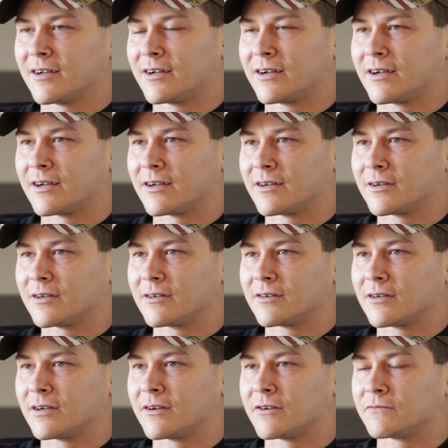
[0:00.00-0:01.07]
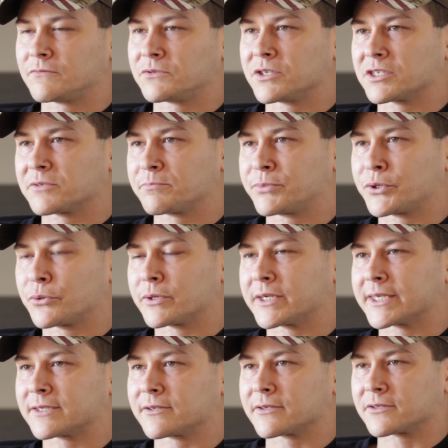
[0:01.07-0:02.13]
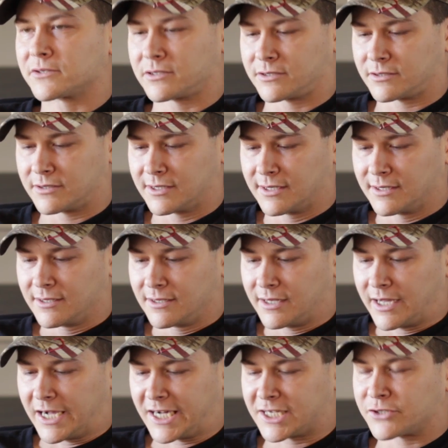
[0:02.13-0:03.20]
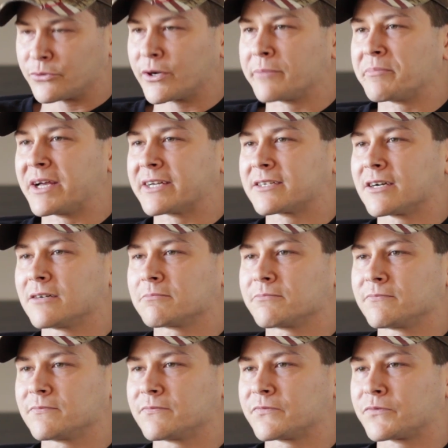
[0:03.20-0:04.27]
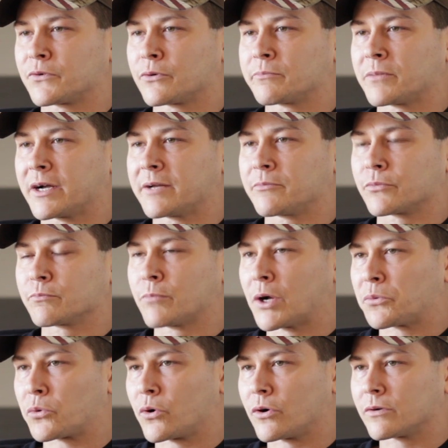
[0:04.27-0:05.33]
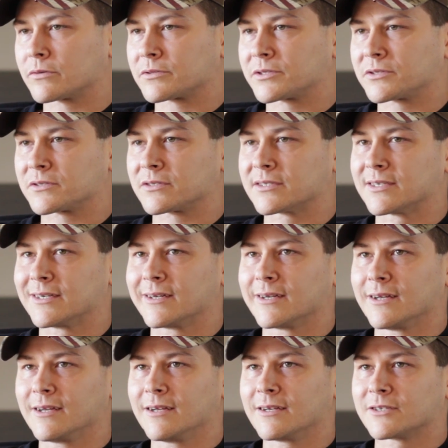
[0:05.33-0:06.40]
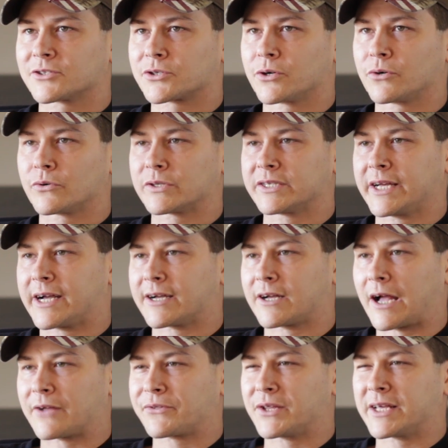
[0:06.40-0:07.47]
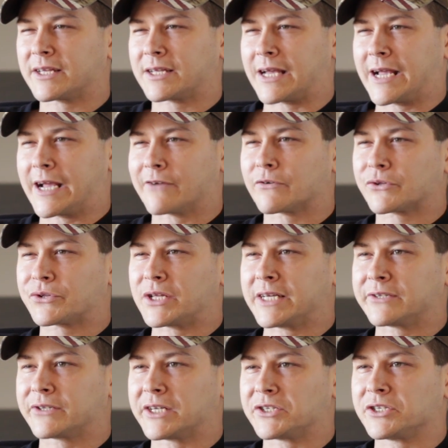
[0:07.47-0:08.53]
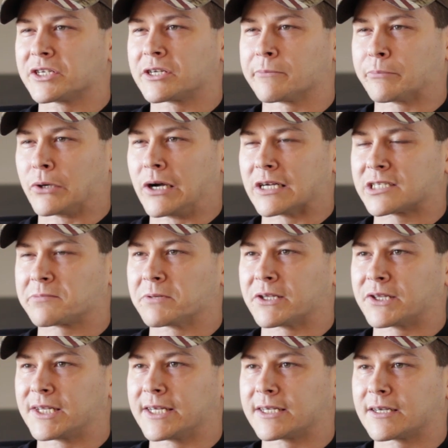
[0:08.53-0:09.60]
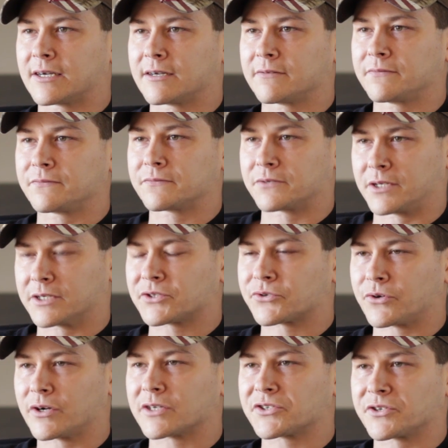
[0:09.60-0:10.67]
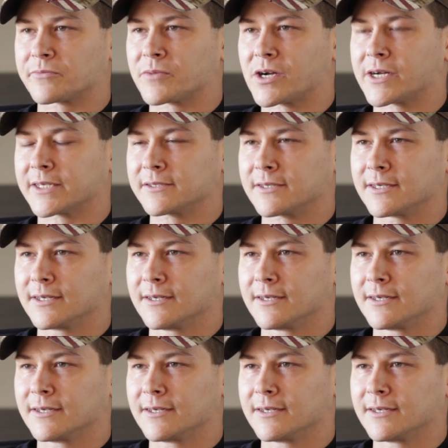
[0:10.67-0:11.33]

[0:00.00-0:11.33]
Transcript: of just pure ignorance? How do I make up for my wrongs? So yeah, I think everything that you can possibly think of does cross your mind.